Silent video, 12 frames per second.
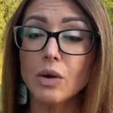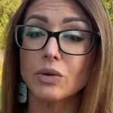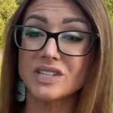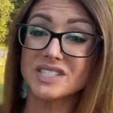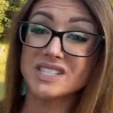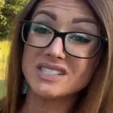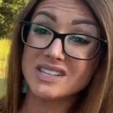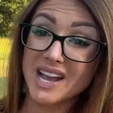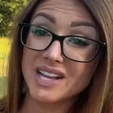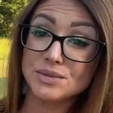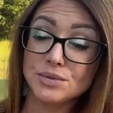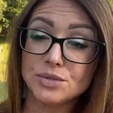whereas these
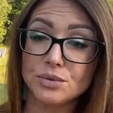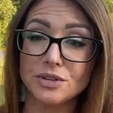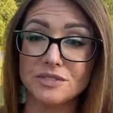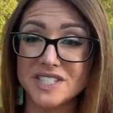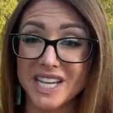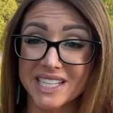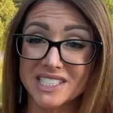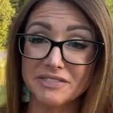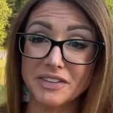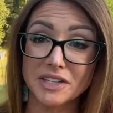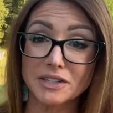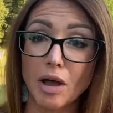guys are sort of
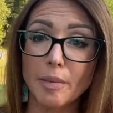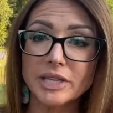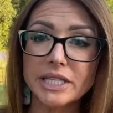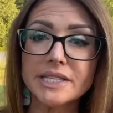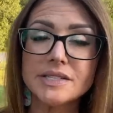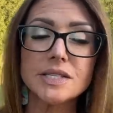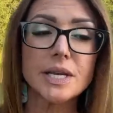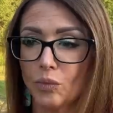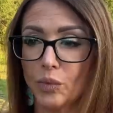scientific anomalies.